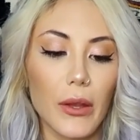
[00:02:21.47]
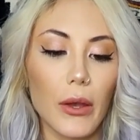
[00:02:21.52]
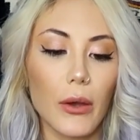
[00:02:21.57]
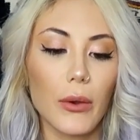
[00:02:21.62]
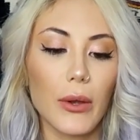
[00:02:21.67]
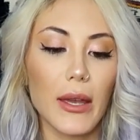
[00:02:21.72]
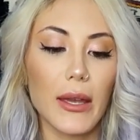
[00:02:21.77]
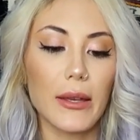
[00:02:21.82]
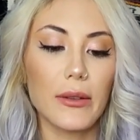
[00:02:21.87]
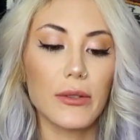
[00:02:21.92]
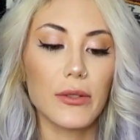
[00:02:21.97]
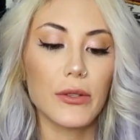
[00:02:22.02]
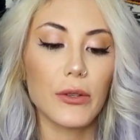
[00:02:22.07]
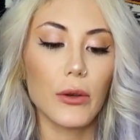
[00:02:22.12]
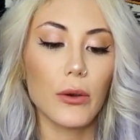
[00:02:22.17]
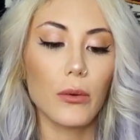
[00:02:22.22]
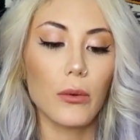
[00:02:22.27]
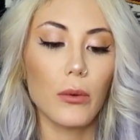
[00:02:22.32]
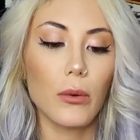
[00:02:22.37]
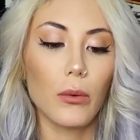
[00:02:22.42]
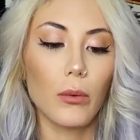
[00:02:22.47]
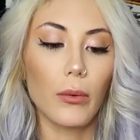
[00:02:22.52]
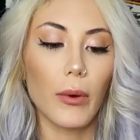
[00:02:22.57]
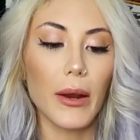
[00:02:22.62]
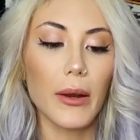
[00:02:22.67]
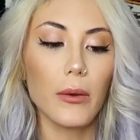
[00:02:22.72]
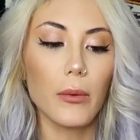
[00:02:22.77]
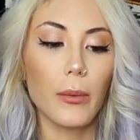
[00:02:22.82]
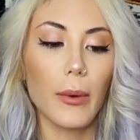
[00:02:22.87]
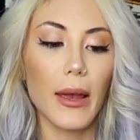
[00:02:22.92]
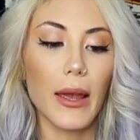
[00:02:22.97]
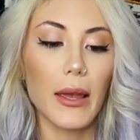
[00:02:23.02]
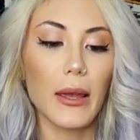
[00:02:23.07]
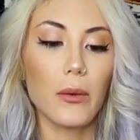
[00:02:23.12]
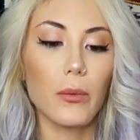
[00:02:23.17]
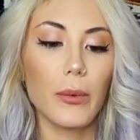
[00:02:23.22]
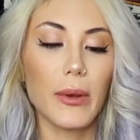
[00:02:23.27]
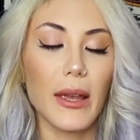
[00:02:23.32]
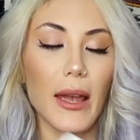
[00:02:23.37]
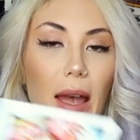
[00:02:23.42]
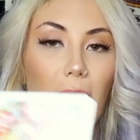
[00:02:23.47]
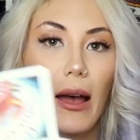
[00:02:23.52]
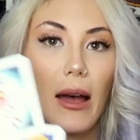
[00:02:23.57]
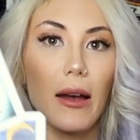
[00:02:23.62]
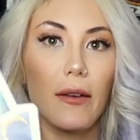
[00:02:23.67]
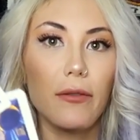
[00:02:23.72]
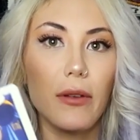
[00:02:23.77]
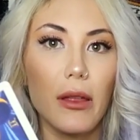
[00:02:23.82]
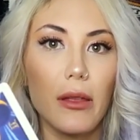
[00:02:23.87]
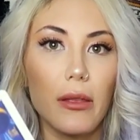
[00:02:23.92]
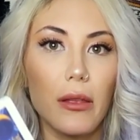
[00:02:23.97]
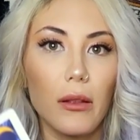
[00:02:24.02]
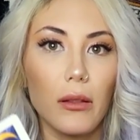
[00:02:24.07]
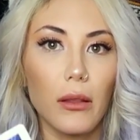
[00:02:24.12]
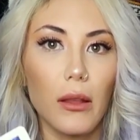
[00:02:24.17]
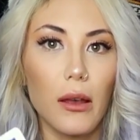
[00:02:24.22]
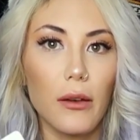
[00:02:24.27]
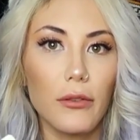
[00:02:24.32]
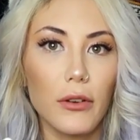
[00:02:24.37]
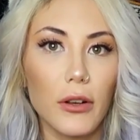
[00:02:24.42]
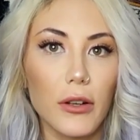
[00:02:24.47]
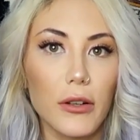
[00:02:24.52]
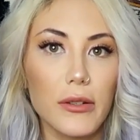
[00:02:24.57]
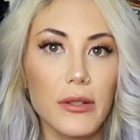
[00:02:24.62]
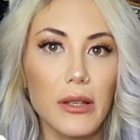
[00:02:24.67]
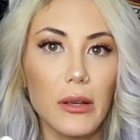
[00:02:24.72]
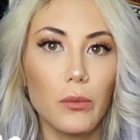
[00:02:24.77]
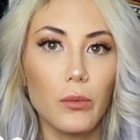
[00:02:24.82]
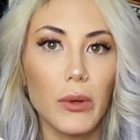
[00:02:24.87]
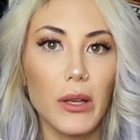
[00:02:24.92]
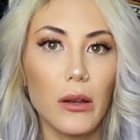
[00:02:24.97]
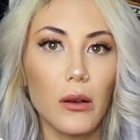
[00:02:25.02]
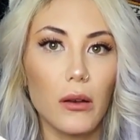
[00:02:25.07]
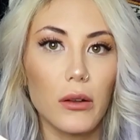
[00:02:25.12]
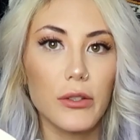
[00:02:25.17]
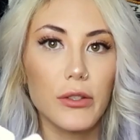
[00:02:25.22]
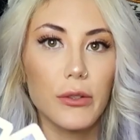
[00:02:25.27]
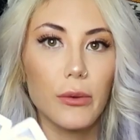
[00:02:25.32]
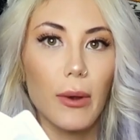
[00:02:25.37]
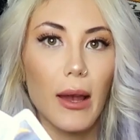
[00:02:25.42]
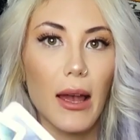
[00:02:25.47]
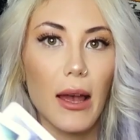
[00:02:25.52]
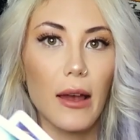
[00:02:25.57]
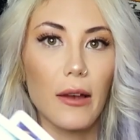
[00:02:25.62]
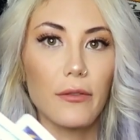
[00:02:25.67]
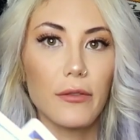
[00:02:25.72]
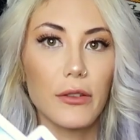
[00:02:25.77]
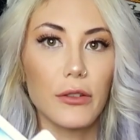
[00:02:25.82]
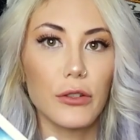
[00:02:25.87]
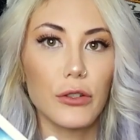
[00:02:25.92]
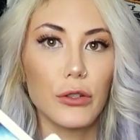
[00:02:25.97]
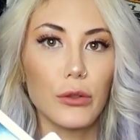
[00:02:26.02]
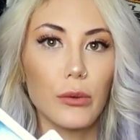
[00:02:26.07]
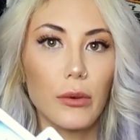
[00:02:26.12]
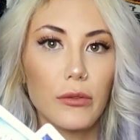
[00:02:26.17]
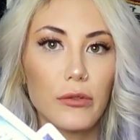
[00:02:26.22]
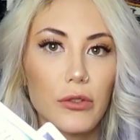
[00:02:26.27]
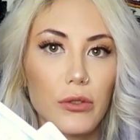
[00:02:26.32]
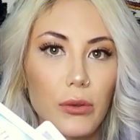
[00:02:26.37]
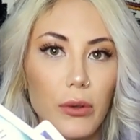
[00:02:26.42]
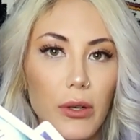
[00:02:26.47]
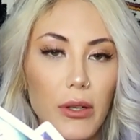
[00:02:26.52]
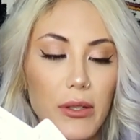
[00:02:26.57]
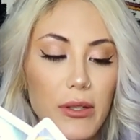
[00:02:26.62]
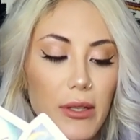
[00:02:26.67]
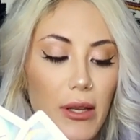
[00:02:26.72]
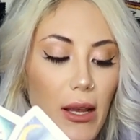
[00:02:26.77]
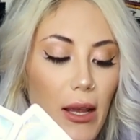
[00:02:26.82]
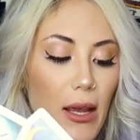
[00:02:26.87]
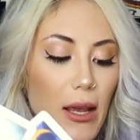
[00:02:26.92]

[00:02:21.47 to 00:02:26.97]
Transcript: Okay, so right away we have the lovers and we also have the two of swords.